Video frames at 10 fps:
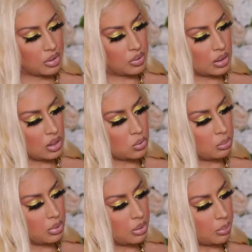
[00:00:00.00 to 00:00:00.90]
but these
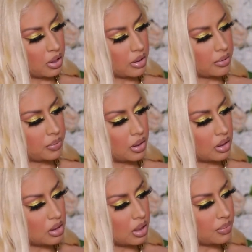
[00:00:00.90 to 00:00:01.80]
would be
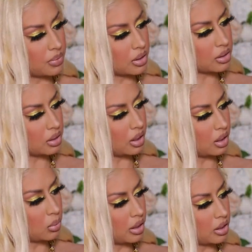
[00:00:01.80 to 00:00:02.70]
perfect if there's
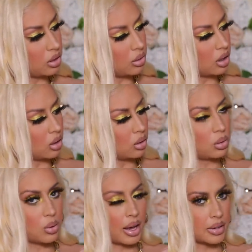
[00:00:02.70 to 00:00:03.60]
anyone you know
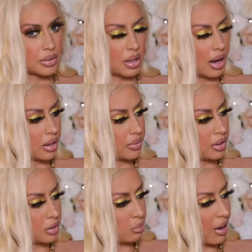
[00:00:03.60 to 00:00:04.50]
who has kind of
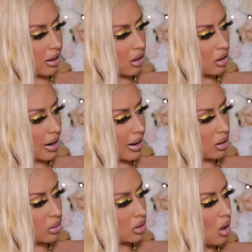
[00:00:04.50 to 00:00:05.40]
this
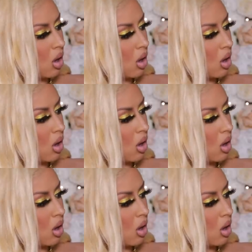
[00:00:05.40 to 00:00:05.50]
background